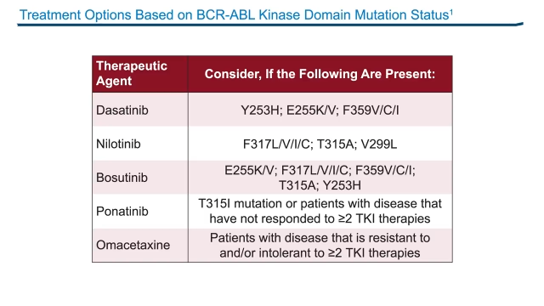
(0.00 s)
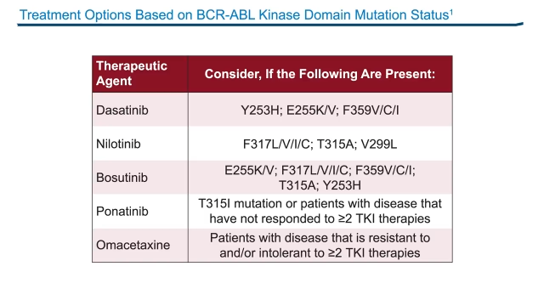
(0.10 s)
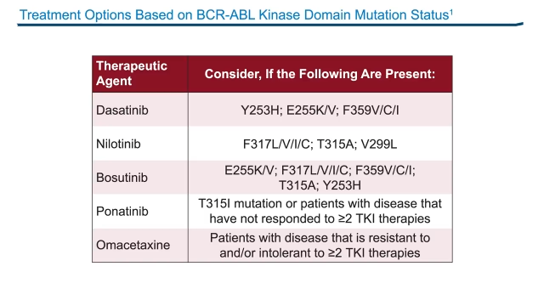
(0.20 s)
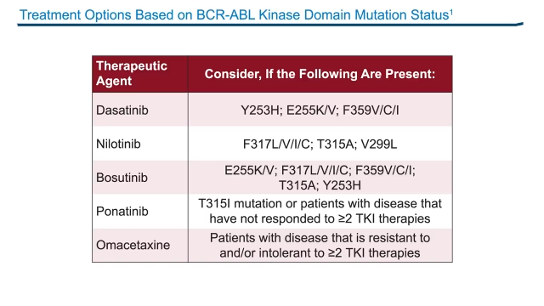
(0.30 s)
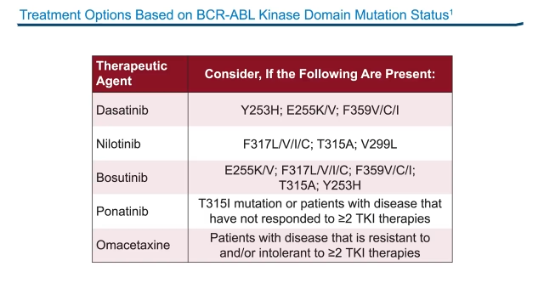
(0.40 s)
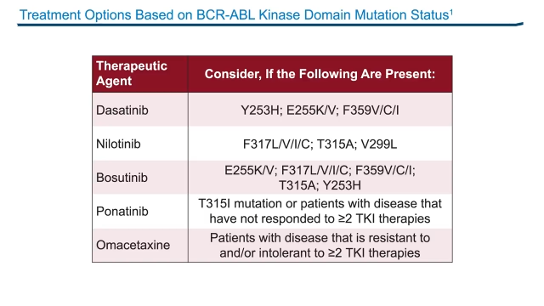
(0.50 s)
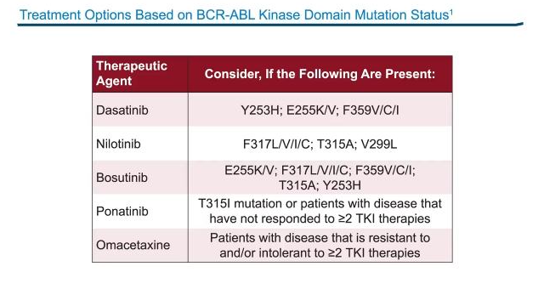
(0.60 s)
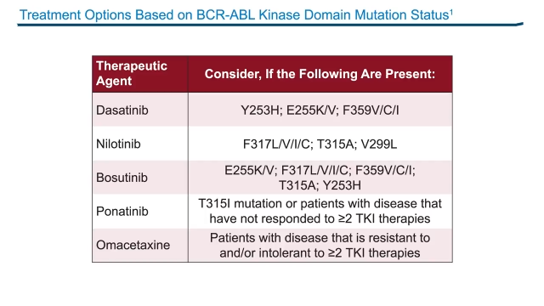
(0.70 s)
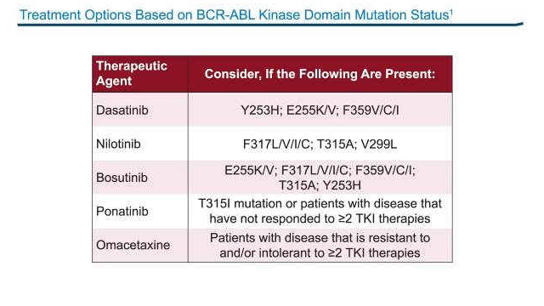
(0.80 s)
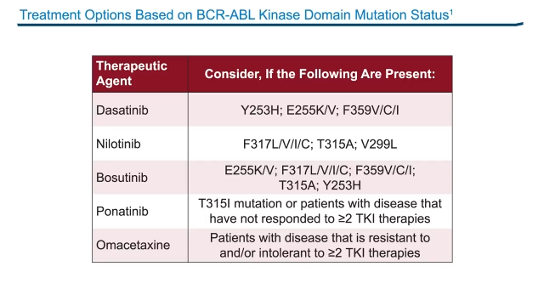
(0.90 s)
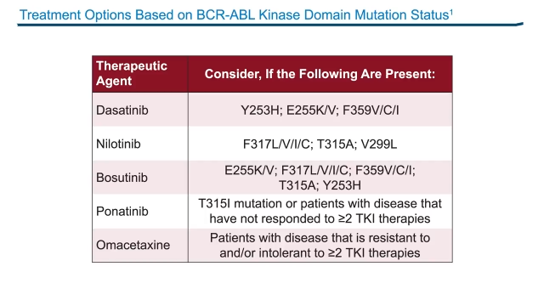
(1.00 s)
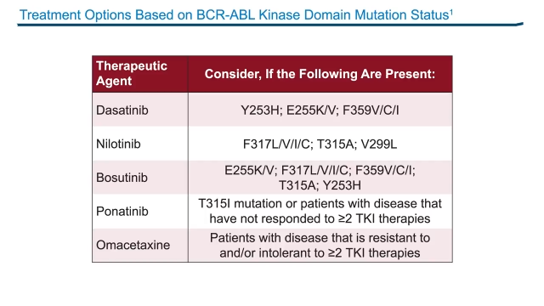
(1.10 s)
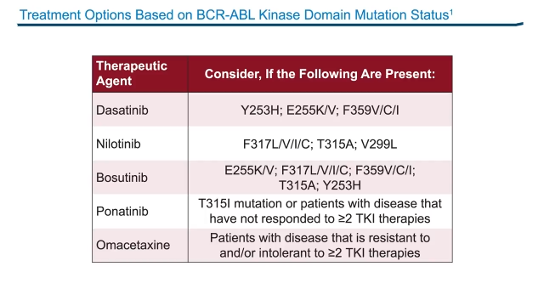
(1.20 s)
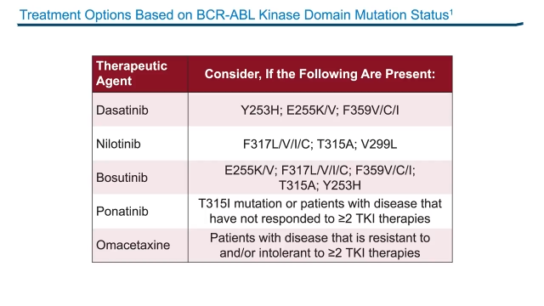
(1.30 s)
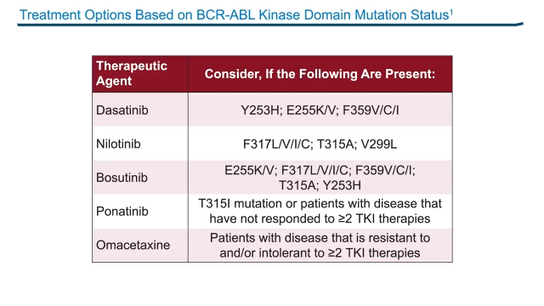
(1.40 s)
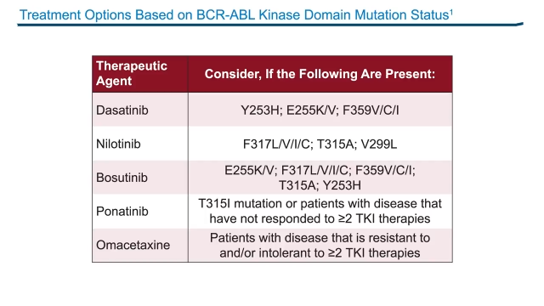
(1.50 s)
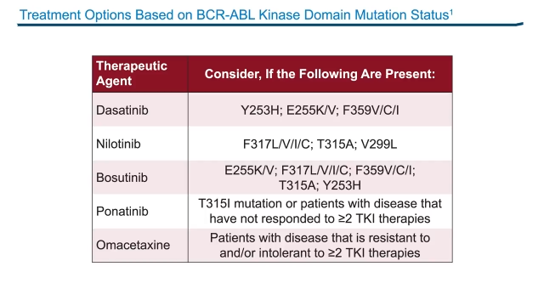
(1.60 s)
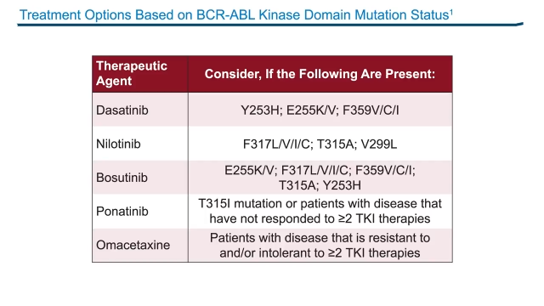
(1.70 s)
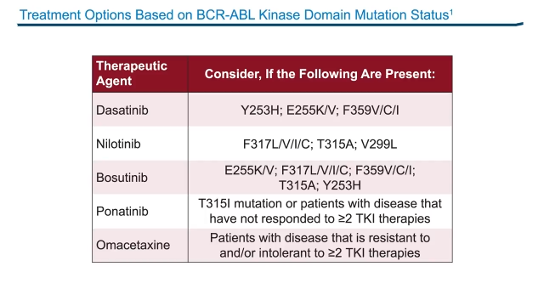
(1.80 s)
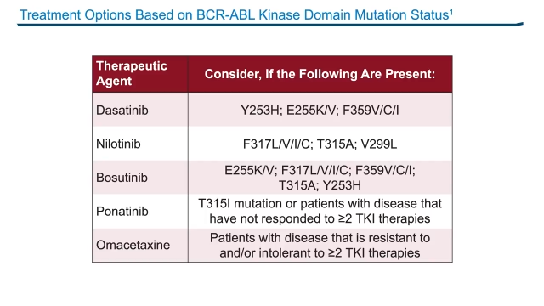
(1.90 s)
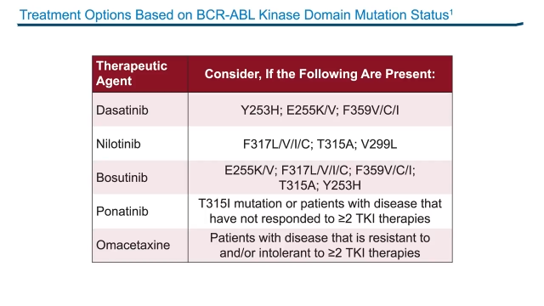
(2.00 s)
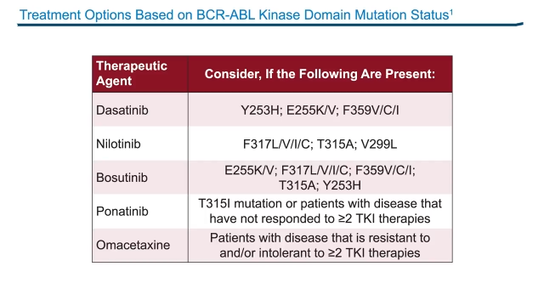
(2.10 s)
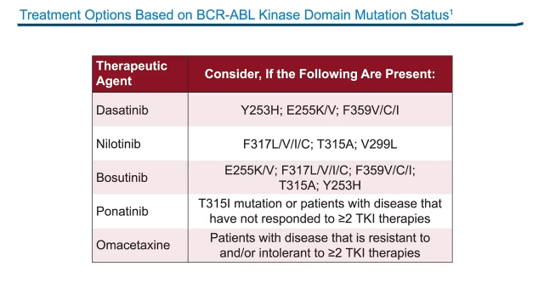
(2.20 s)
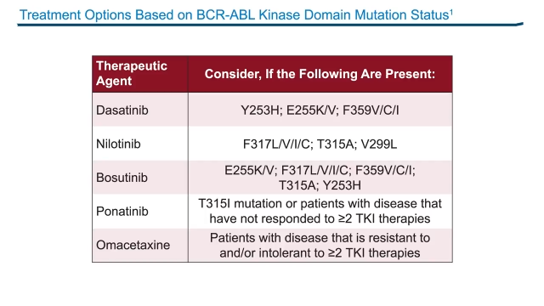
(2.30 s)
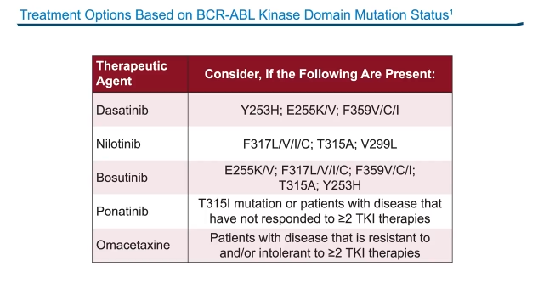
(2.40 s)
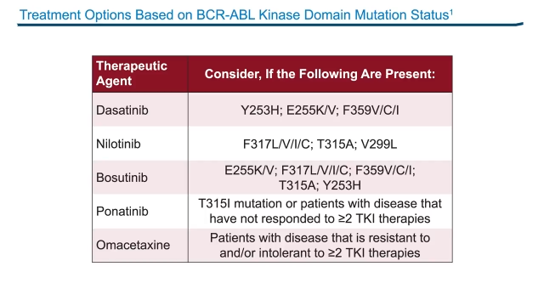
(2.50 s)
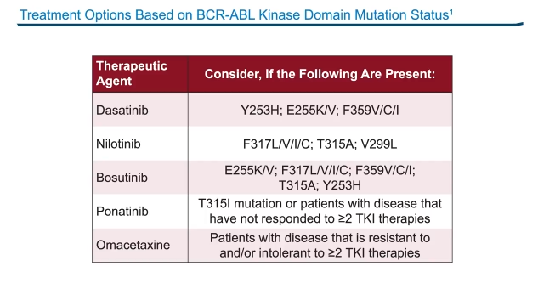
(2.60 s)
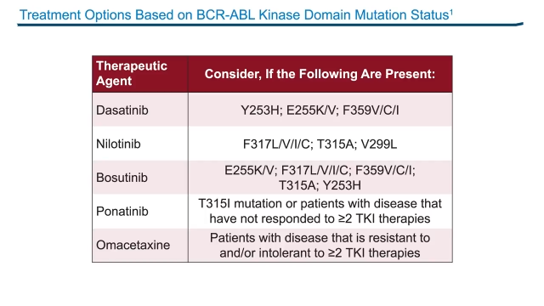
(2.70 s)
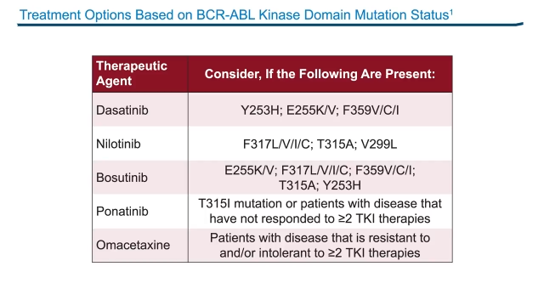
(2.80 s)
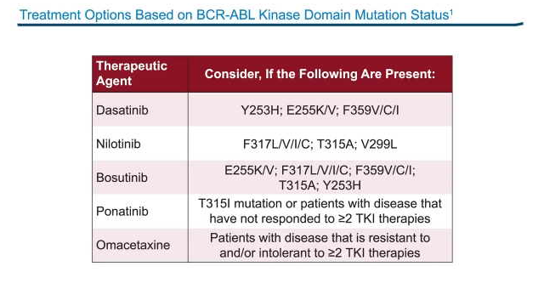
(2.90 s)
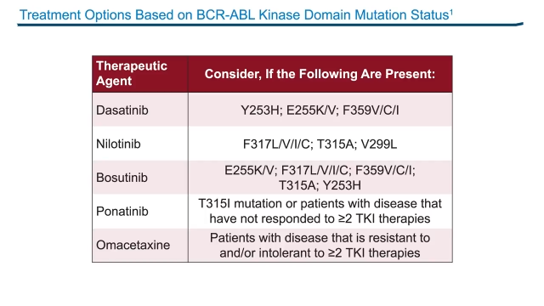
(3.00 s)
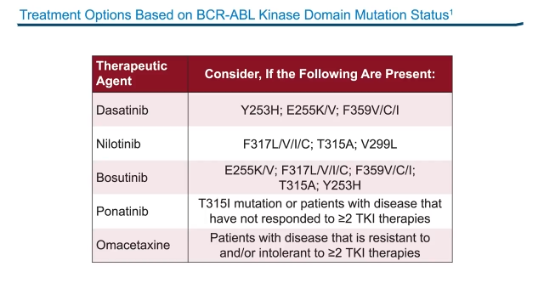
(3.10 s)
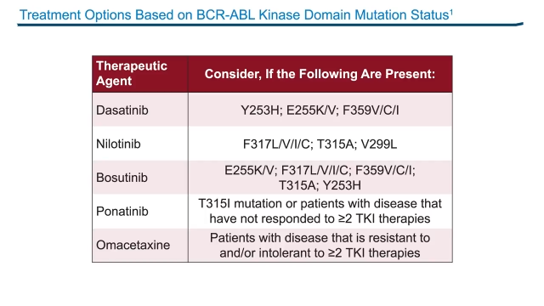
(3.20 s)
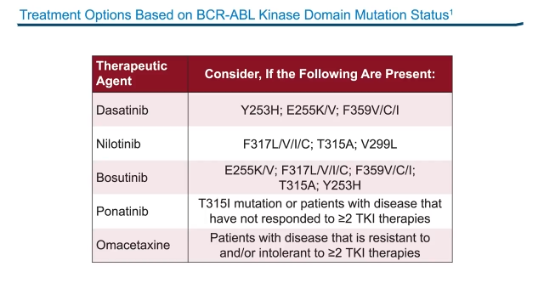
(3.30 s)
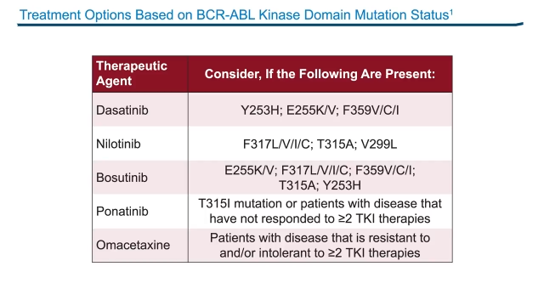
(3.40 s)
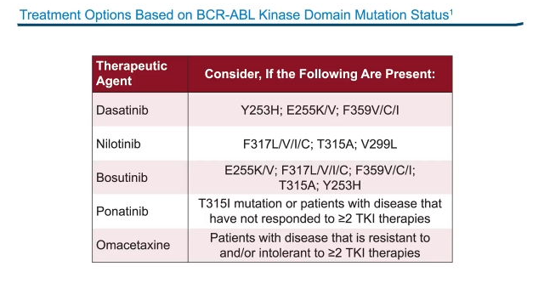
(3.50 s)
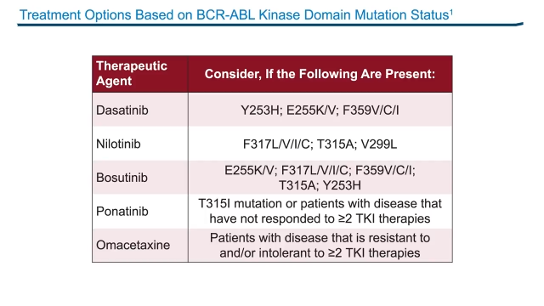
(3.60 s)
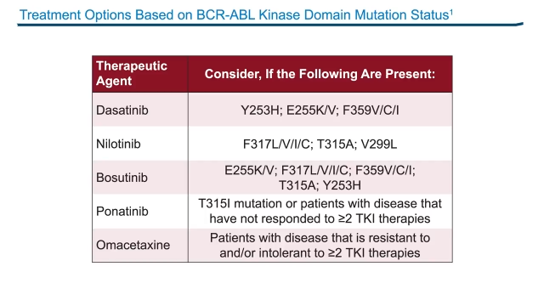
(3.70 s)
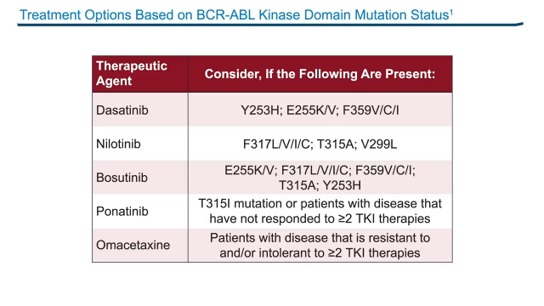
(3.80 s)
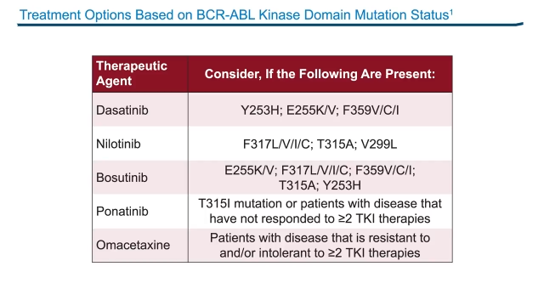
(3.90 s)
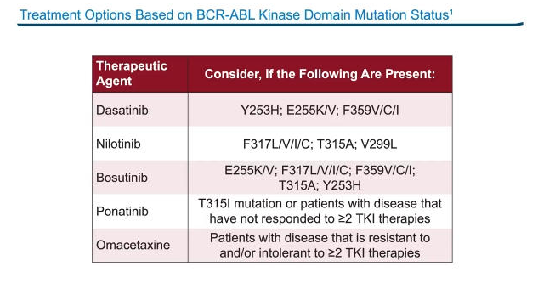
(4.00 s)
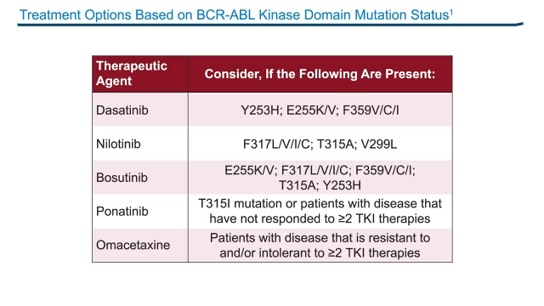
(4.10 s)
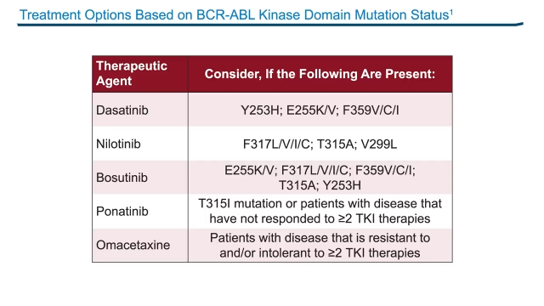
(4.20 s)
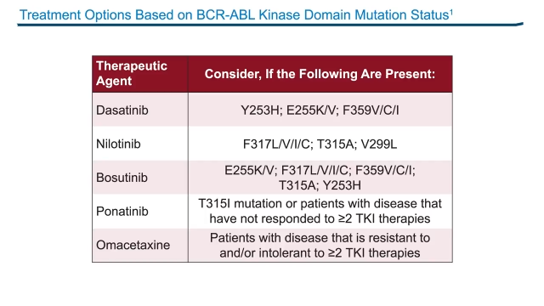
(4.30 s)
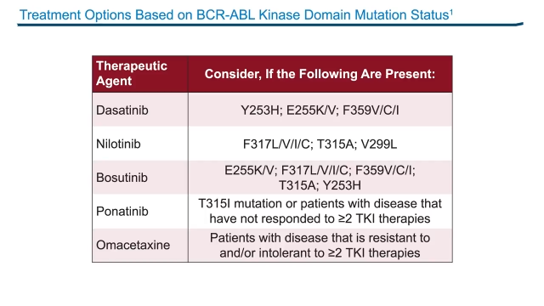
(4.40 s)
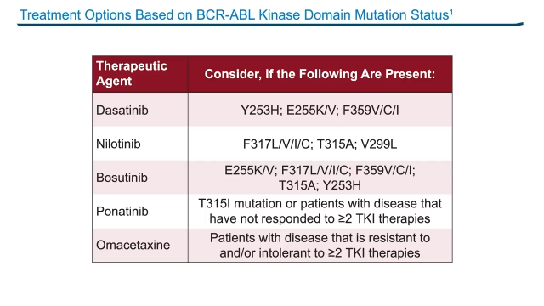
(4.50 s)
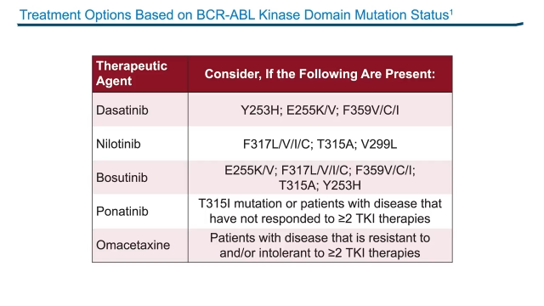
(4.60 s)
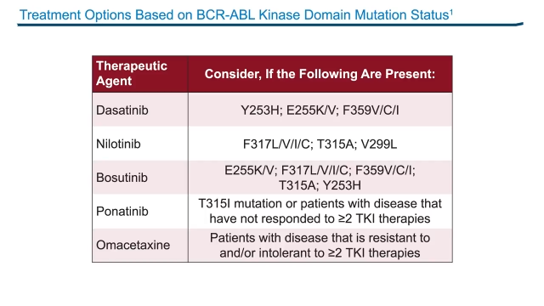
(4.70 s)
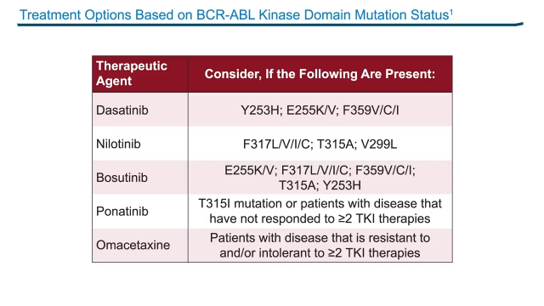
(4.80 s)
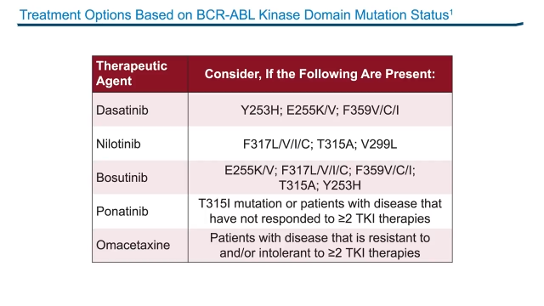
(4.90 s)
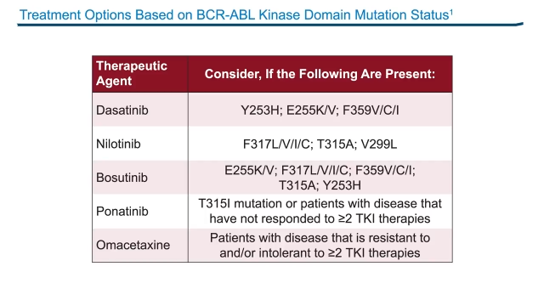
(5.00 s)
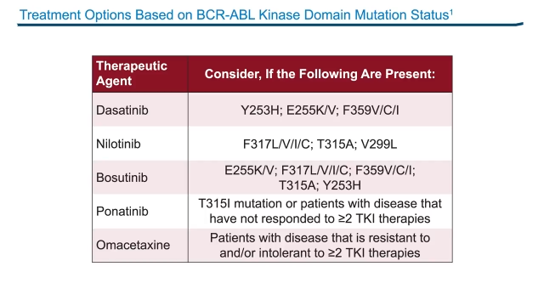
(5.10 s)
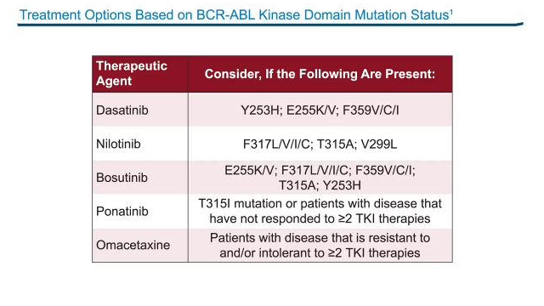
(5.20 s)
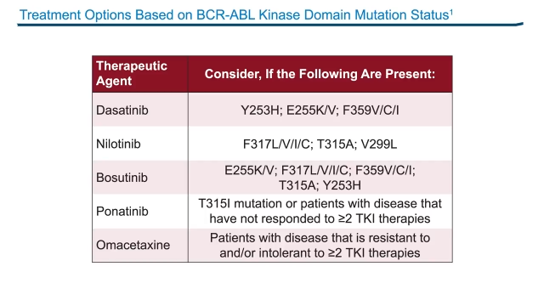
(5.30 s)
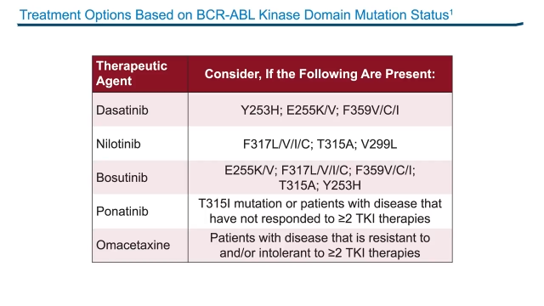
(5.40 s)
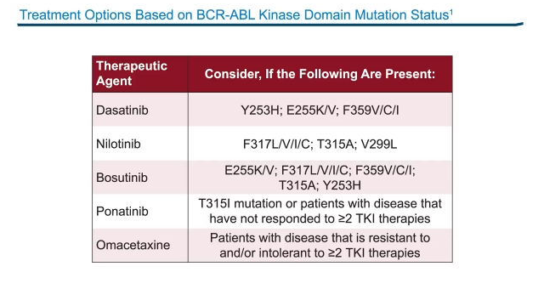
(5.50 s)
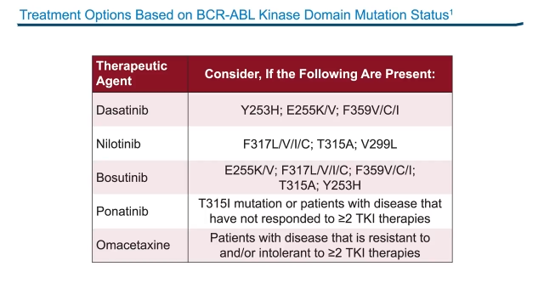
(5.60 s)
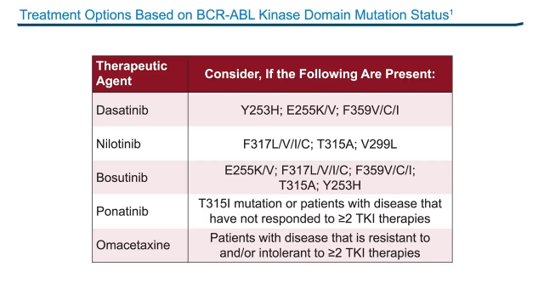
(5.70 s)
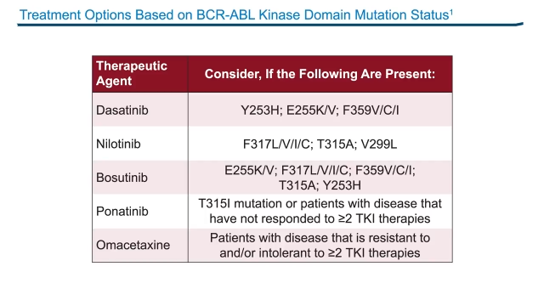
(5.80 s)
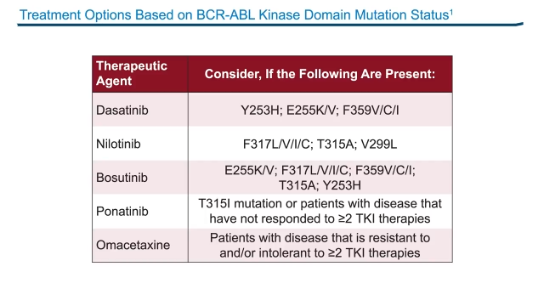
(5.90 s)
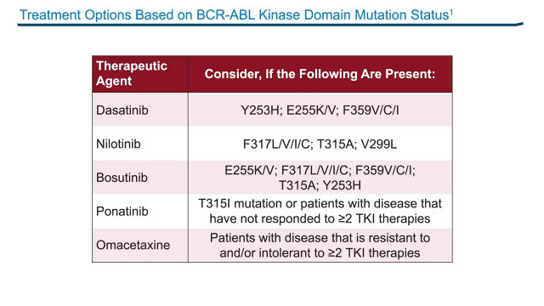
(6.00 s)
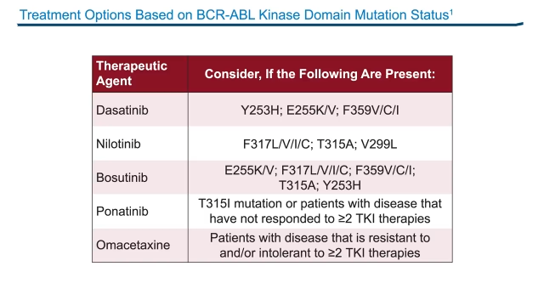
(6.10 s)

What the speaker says: Nobody's mouth can be seen.